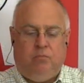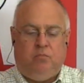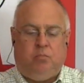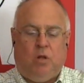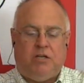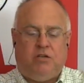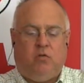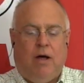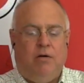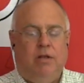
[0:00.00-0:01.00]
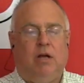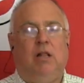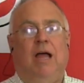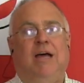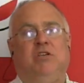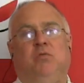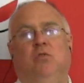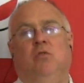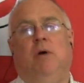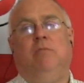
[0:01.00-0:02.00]
plus trout in the
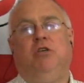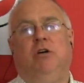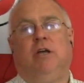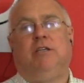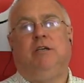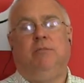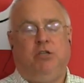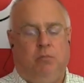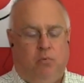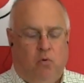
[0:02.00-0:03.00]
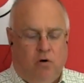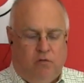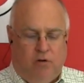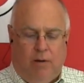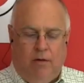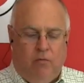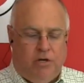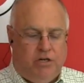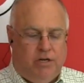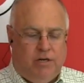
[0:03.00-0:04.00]
classroom. I'm sure get some support from it,
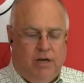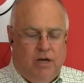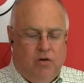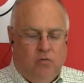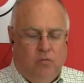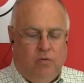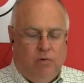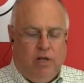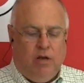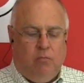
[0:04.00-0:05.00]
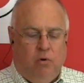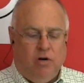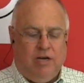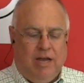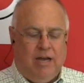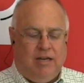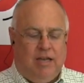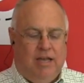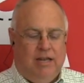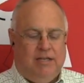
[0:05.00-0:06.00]
which is really important to get the
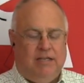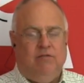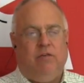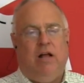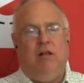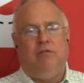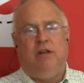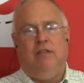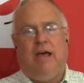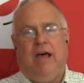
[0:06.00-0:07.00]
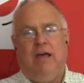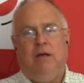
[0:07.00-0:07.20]
kids involved in that.